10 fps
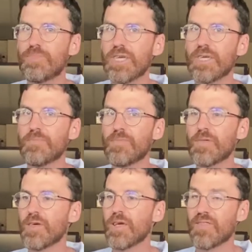be.
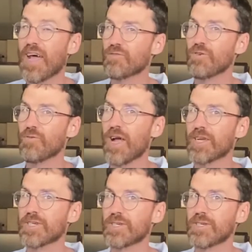That's
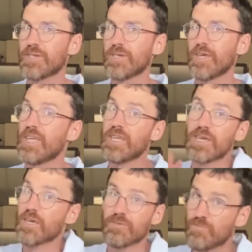refraction in
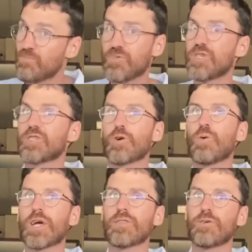just a
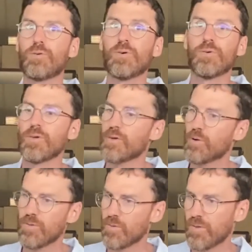quick little
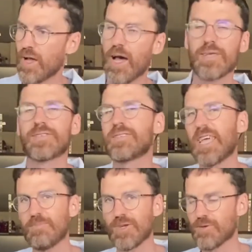
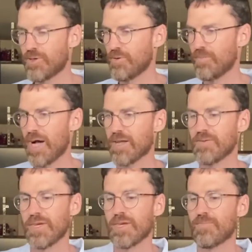statement or two about it.
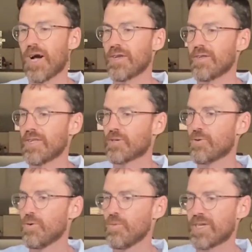But it's
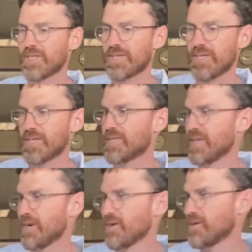cool, we can see this
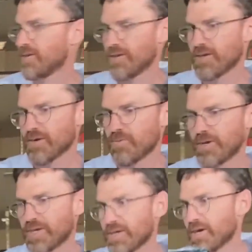here. We
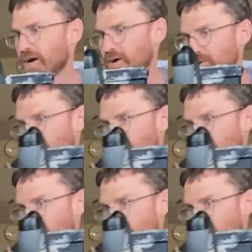can go